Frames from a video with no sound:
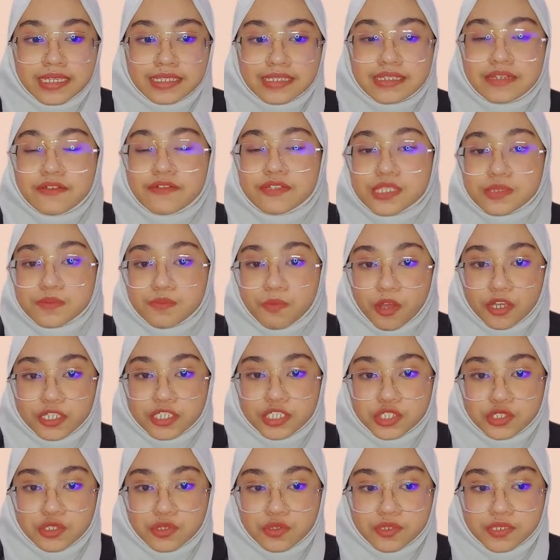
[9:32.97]

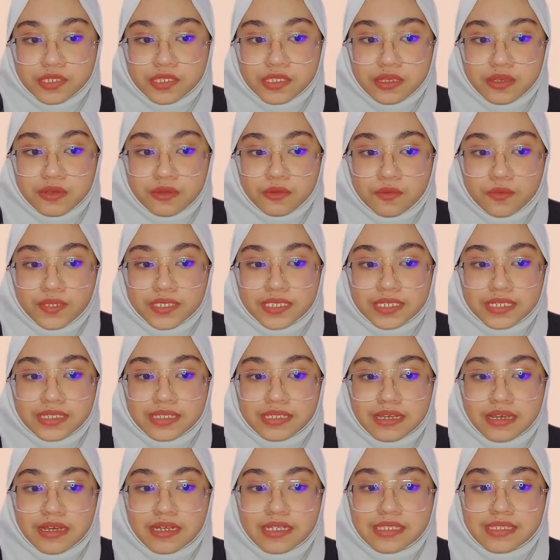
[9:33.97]
sport shoes, which
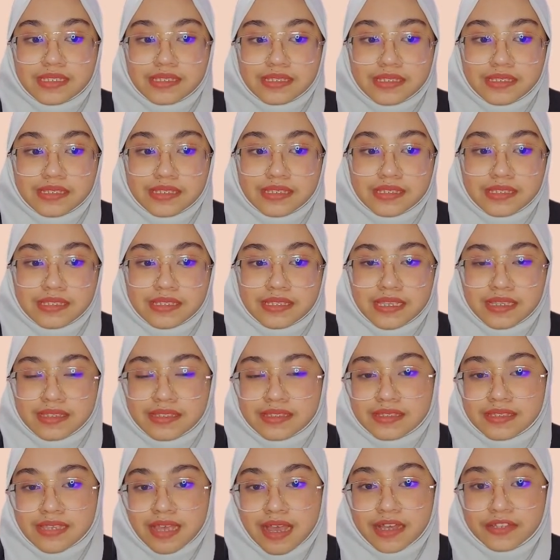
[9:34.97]
is
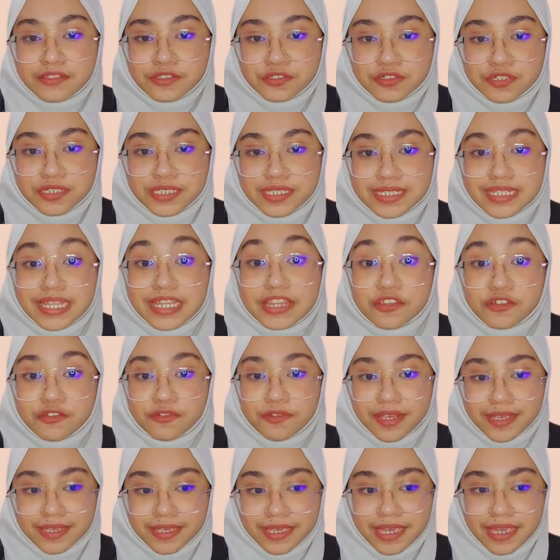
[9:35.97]
630
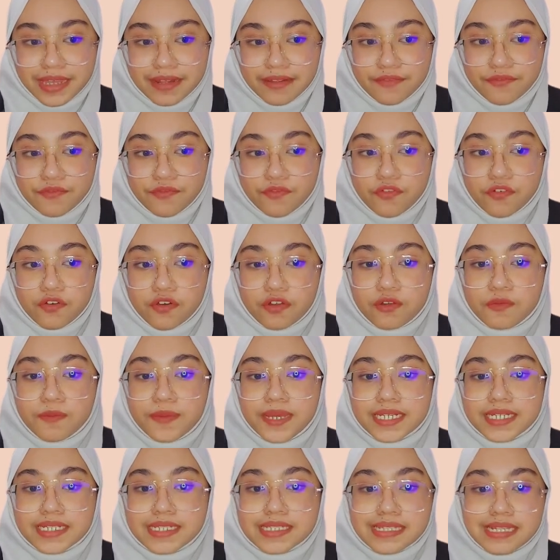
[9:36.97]
ringgit, followed
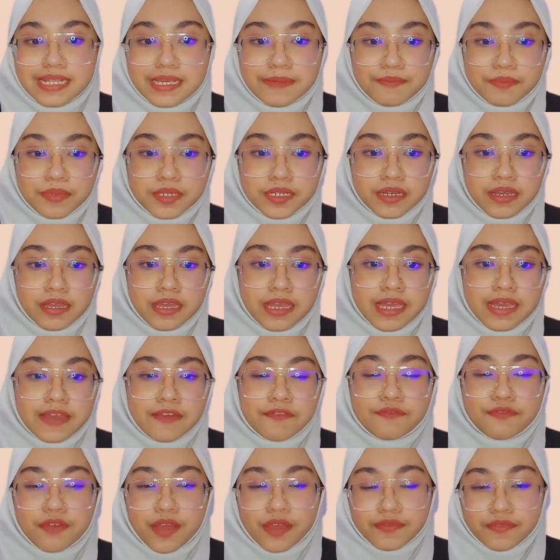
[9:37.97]
by the slipper
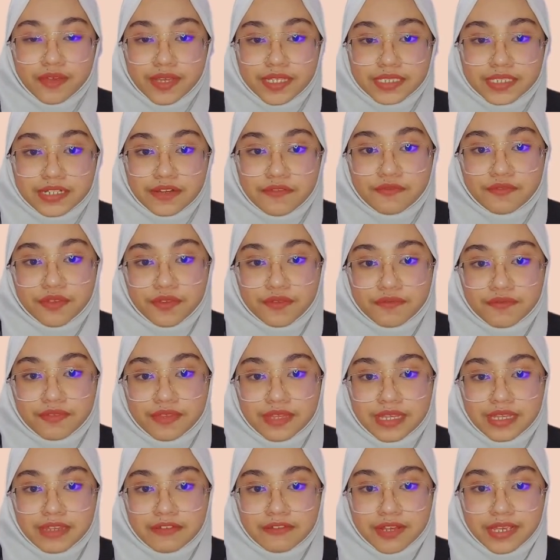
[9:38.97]
550
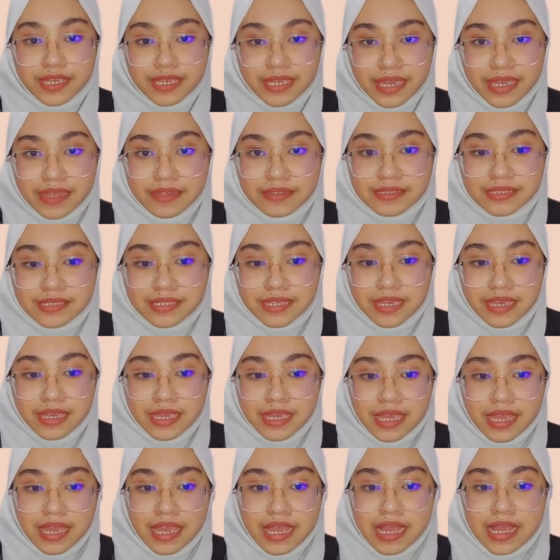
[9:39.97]
ringgit,
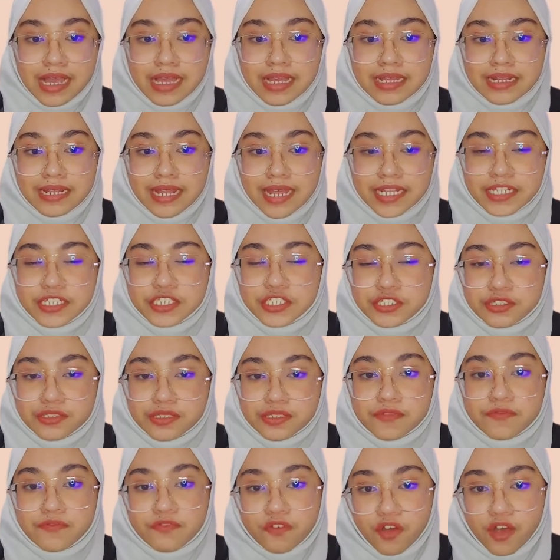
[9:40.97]
leather
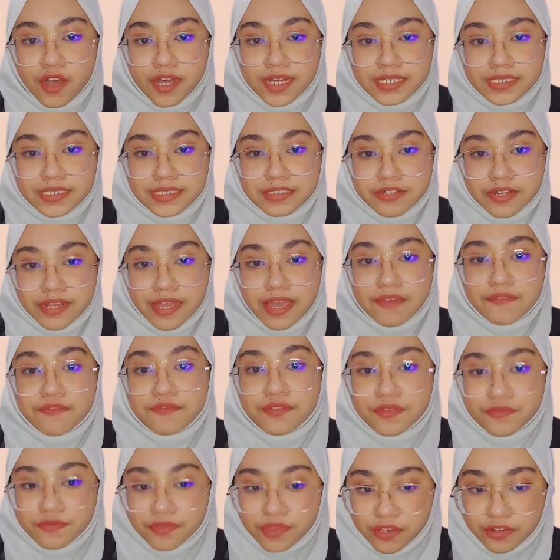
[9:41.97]
shoes
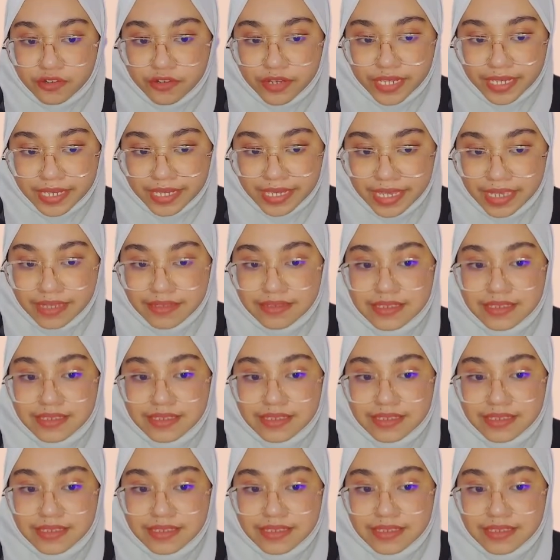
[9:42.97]
450 ringgit,